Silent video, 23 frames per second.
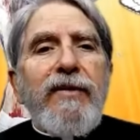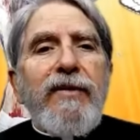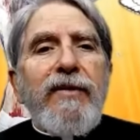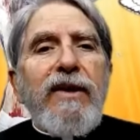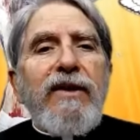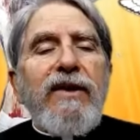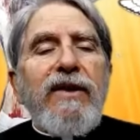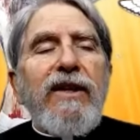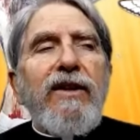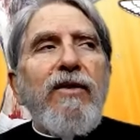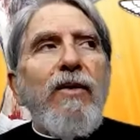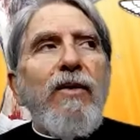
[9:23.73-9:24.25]
The
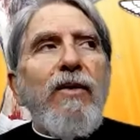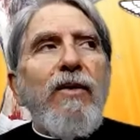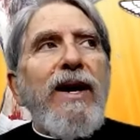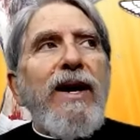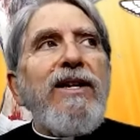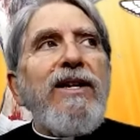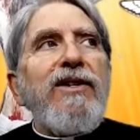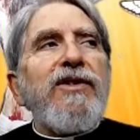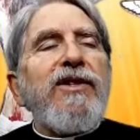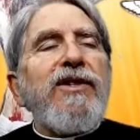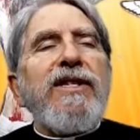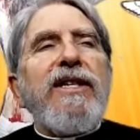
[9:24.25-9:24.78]

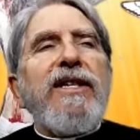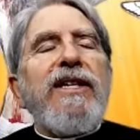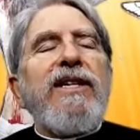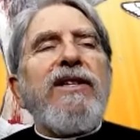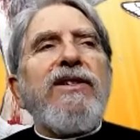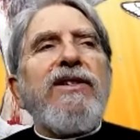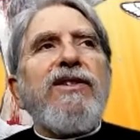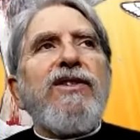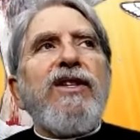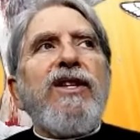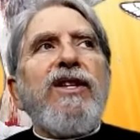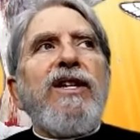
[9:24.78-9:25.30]
greatest
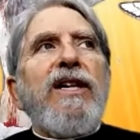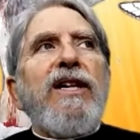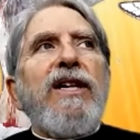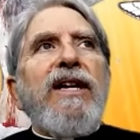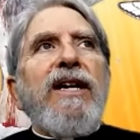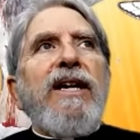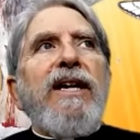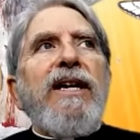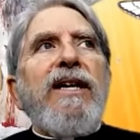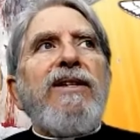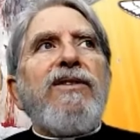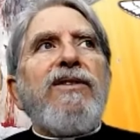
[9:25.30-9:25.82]
is
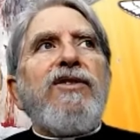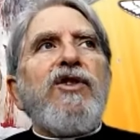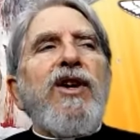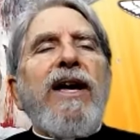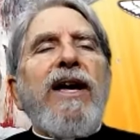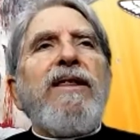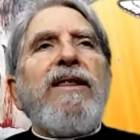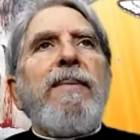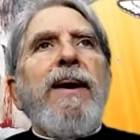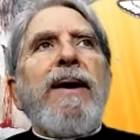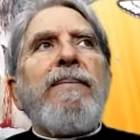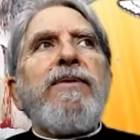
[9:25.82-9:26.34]
is John the
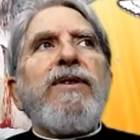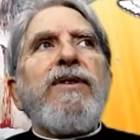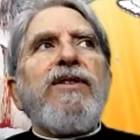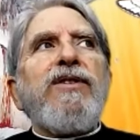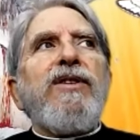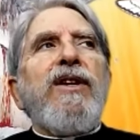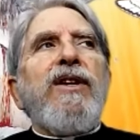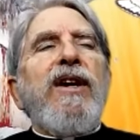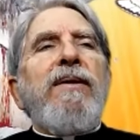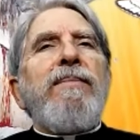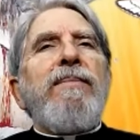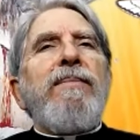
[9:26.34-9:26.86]
Baptist,
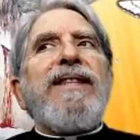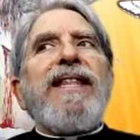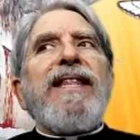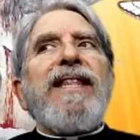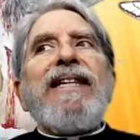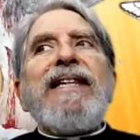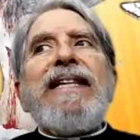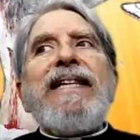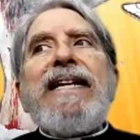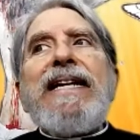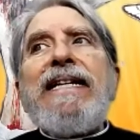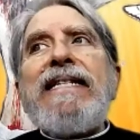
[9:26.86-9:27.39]
but the
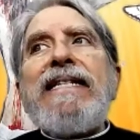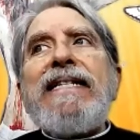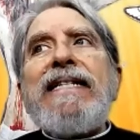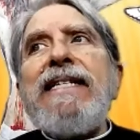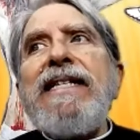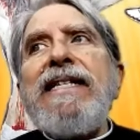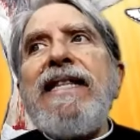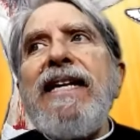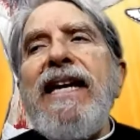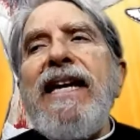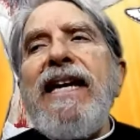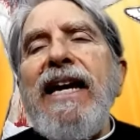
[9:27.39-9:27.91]
least in
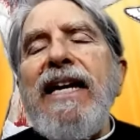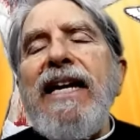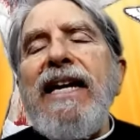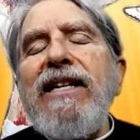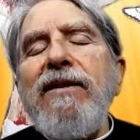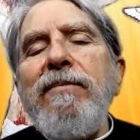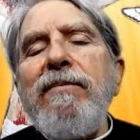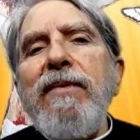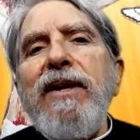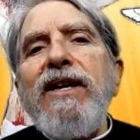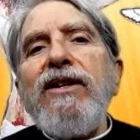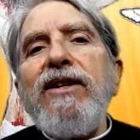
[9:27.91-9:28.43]
the
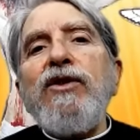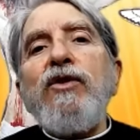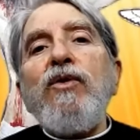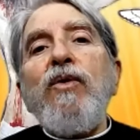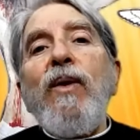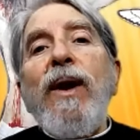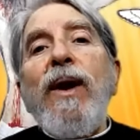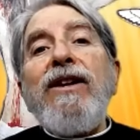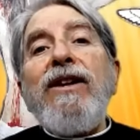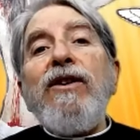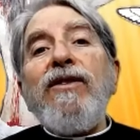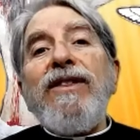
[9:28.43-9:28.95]
kingdom is
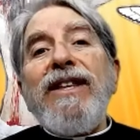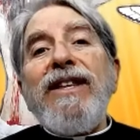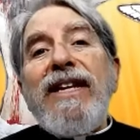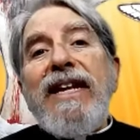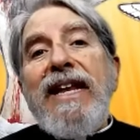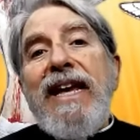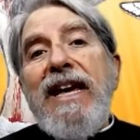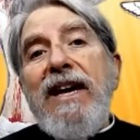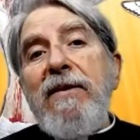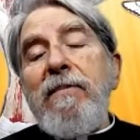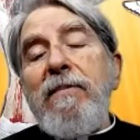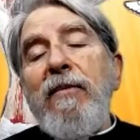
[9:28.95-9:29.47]
greater than
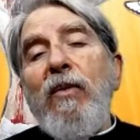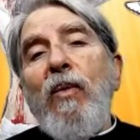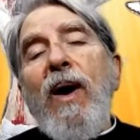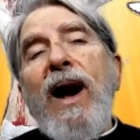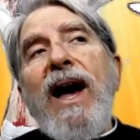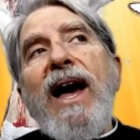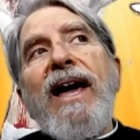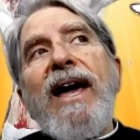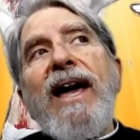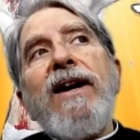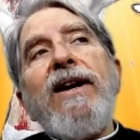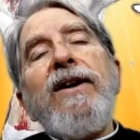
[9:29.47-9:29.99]
him.
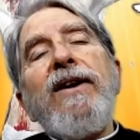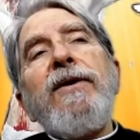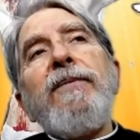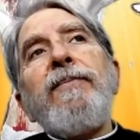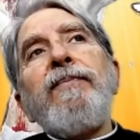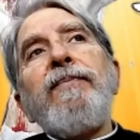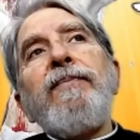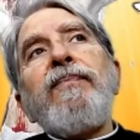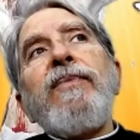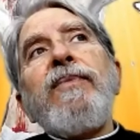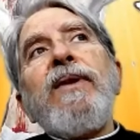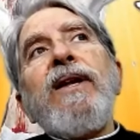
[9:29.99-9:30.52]
Why?
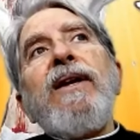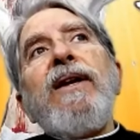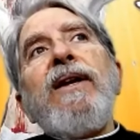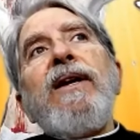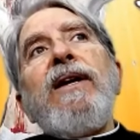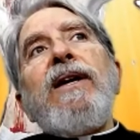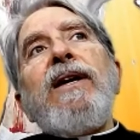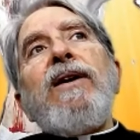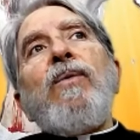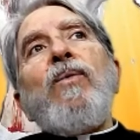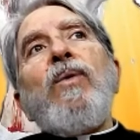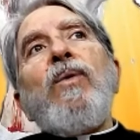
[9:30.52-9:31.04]

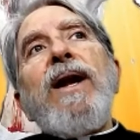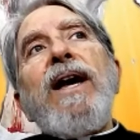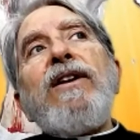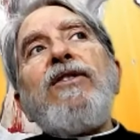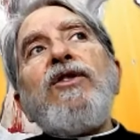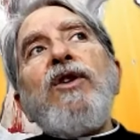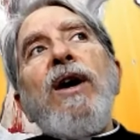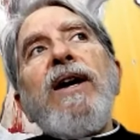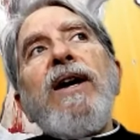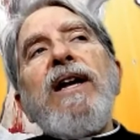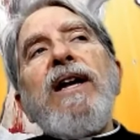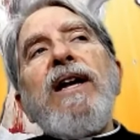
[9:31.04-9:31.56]
We're not
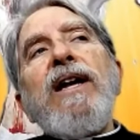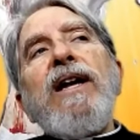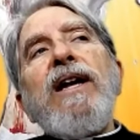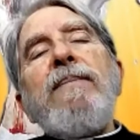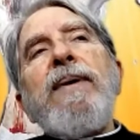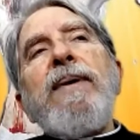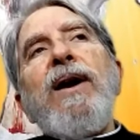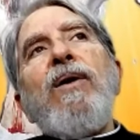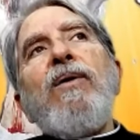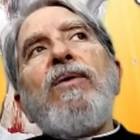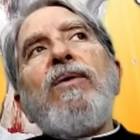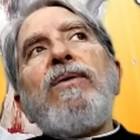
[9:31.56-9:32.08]
talking
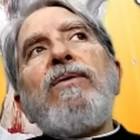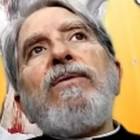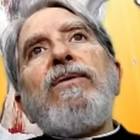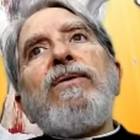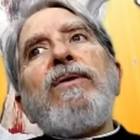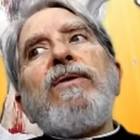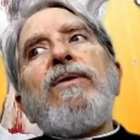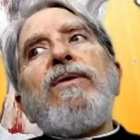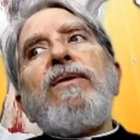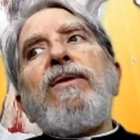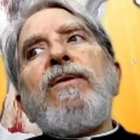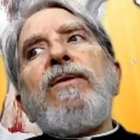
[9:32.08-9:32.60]
about
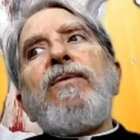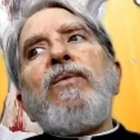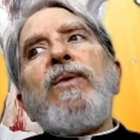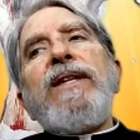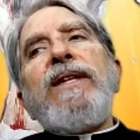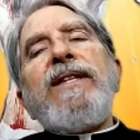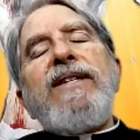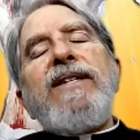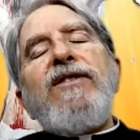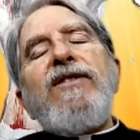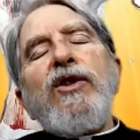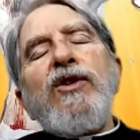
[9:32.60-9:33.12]
re-
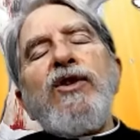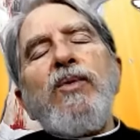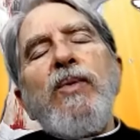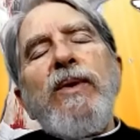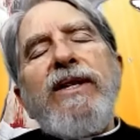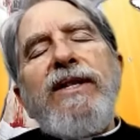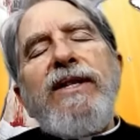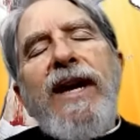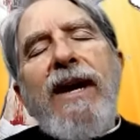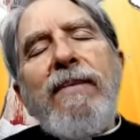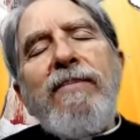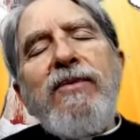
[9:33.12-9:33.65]
just
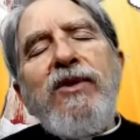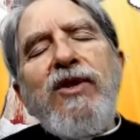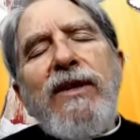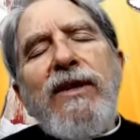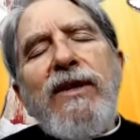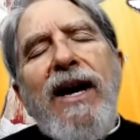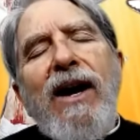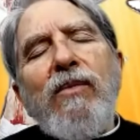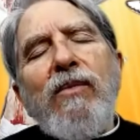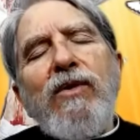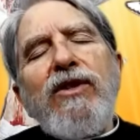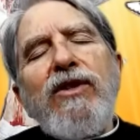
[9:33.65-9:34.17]
redemption
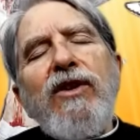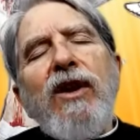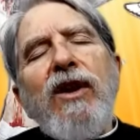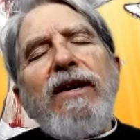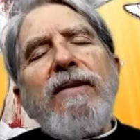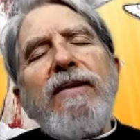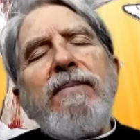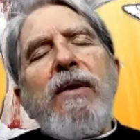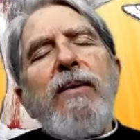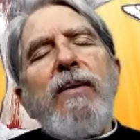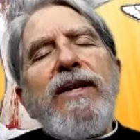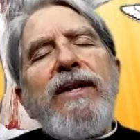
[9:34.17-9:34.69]
now. We're talking
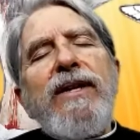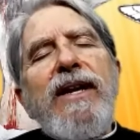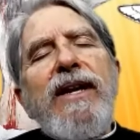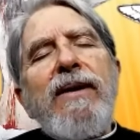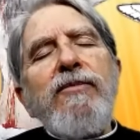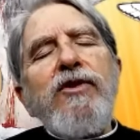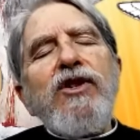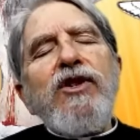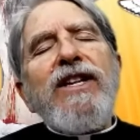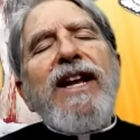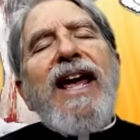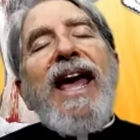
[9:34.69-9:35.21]
about
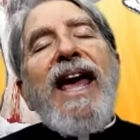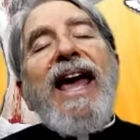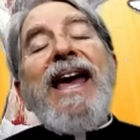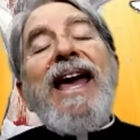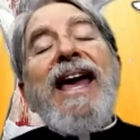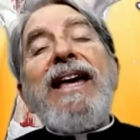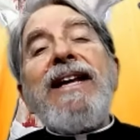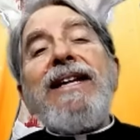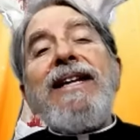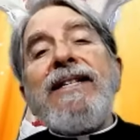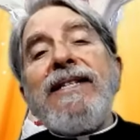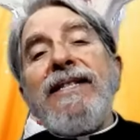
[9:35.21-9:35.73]
redemption
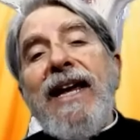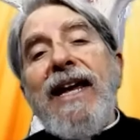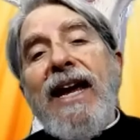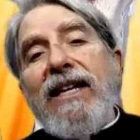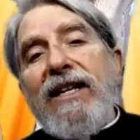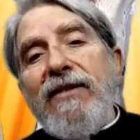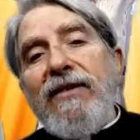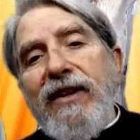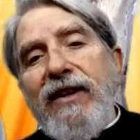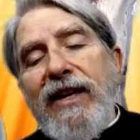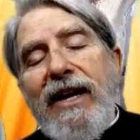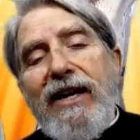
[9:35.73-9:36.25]
and
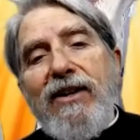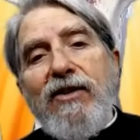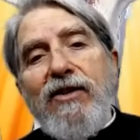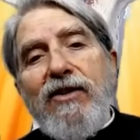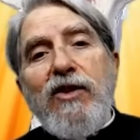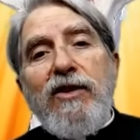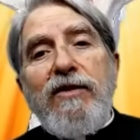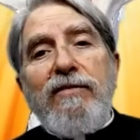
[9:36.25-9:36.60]
sanctification.